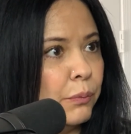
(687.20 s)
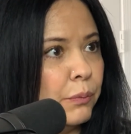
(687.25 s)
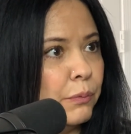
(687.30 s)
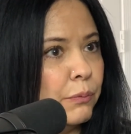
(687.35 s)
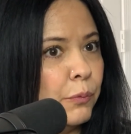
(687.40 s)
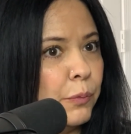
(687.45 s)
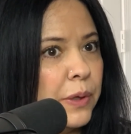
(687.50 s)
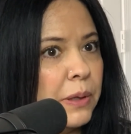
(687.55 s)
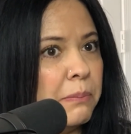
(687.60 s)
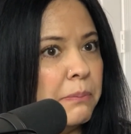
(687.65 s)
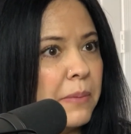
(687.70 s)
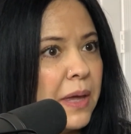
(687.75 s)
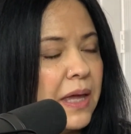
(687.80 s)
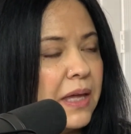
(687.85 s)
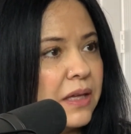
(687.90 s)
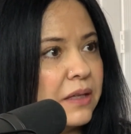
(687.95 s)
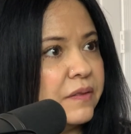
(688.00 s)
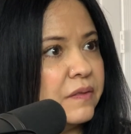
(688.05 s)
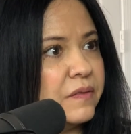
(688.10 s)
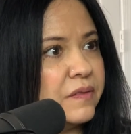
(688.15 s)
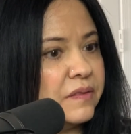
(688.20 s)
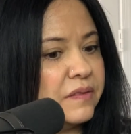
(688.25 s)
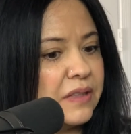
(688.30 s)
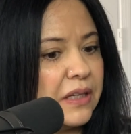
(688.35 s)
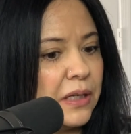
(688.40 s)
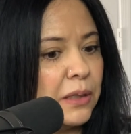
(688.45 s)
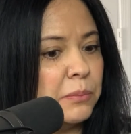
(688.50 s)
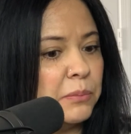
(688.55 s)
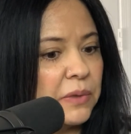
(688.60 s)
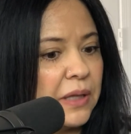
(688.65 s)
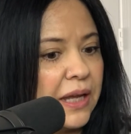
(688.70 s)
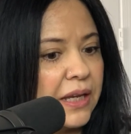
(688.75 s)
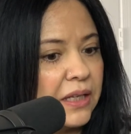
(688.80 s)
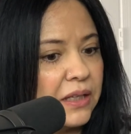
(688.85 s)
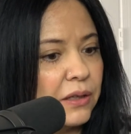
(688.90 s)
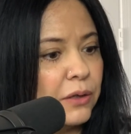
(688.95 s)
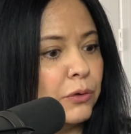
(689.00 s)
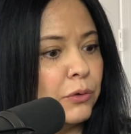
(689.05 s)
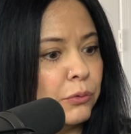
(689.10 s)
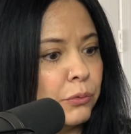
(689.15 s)
make it seem
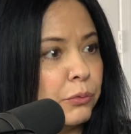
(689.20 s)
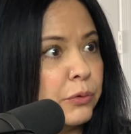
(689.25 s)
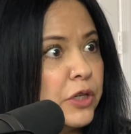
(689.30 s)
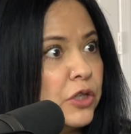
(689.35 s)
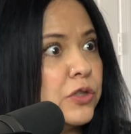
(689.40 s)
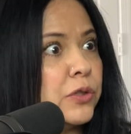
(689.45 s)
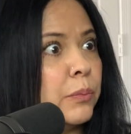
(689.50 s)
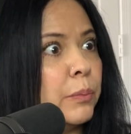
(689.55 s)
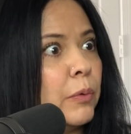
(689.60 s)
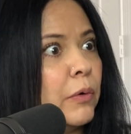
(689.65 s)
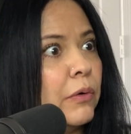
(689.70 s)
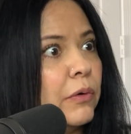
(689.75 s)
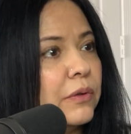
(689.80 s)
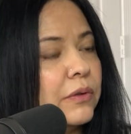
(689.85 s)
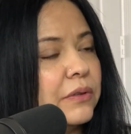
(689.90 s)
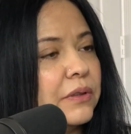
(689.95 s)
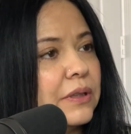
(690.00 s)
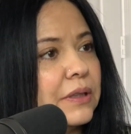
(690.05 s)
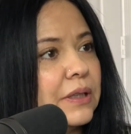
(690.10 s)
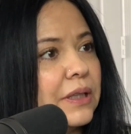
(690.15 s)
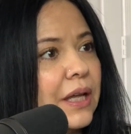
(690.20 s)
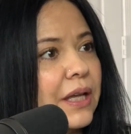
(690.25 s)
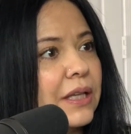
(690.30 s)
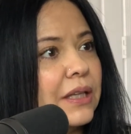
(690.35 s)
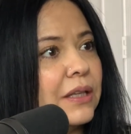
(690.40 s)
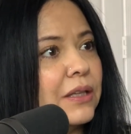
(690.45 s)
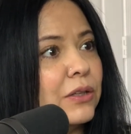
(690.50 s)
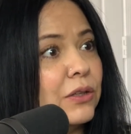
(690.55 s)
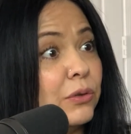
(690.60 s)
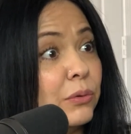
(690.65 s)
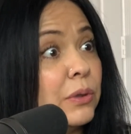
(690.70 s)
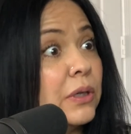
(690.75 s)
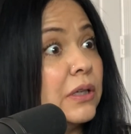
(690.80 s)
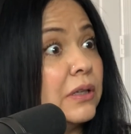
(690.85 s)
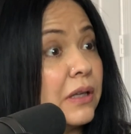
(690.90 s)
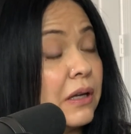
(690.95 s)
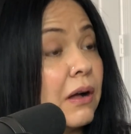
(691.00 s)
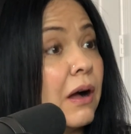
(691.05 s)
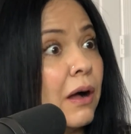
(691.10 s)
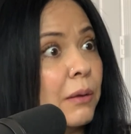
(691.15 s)
like reachable, like you
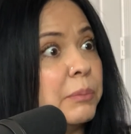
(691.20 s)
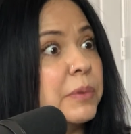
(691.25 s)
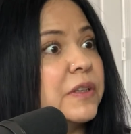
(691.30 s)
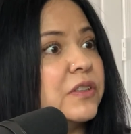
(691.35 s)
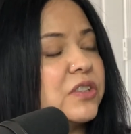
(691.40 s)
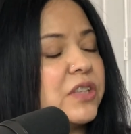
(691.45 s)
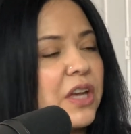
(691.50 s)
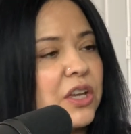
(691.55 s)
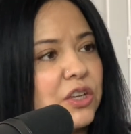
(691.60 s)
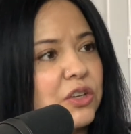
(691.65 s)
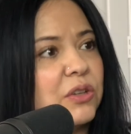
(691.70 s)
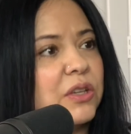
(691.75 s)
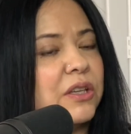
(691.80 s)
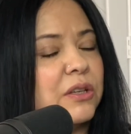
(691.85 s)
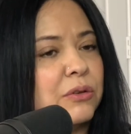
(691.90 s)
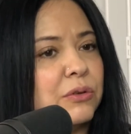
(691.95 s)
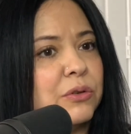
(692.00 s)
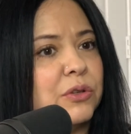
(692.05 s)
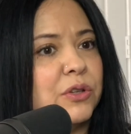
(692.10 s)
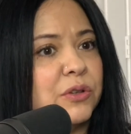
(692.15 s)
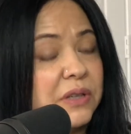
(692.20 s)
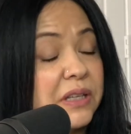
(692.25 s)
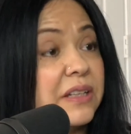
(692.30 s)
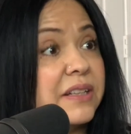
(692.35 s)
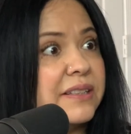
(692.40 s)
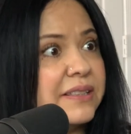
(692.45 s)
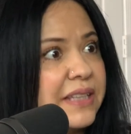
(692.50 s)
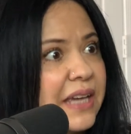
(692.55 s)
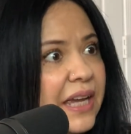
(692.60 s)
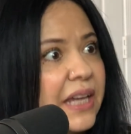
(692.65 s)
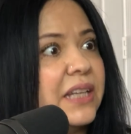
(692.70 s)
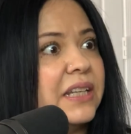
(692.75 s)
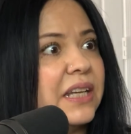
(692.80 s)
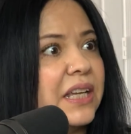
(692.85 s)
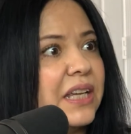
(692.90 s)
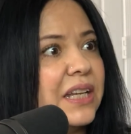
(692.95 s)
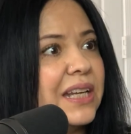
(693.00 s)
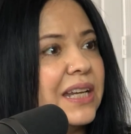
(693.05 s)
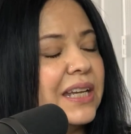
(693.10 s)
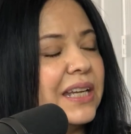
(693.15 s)
can accomplish that, you can attain
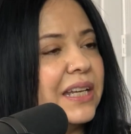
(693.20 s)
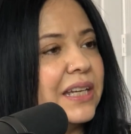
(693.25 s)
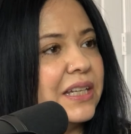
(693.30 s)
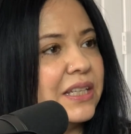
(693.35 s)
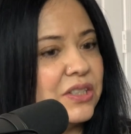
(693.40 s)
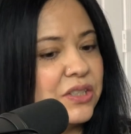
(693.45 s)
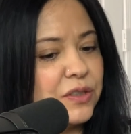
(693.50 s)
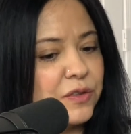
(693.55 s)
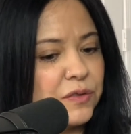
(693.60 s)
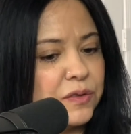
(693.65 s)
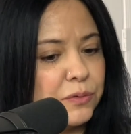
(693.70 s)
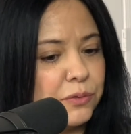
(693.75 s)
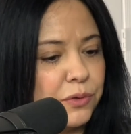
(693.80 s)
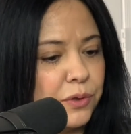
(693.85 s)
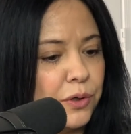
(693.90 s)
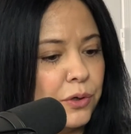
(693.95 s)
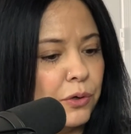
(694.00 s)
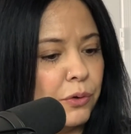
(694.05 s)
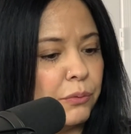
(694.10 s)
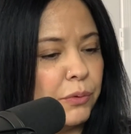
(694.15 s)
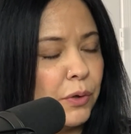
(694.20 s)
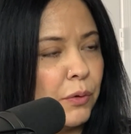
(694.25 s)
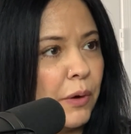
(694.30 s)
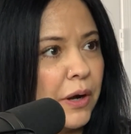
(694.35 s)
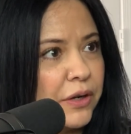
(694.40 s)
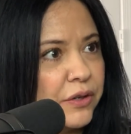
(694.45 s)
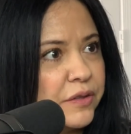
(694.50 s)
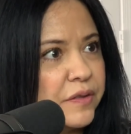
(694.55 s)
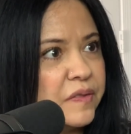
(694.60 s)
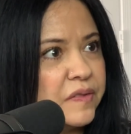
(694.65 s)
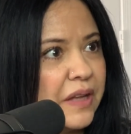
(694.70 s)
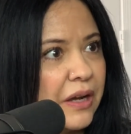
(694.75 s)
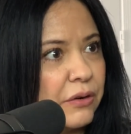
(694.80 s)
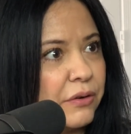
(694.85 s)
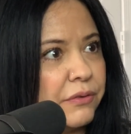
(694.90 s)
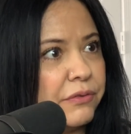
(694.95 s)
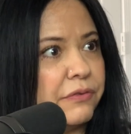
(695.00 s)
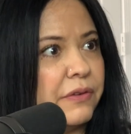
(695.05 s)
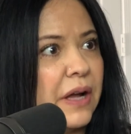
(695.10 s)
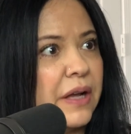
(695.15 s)
it. It just requires
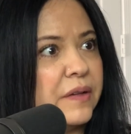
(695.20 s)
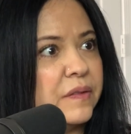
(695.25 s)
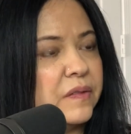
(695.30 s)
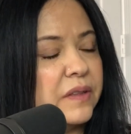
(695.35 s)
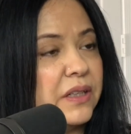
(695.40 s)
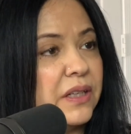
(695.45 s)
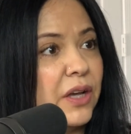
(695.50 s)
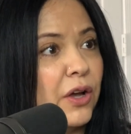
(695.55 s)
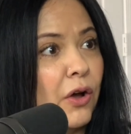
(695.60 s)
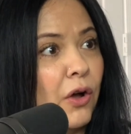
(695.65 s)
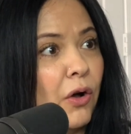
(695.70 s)
sacrifice, and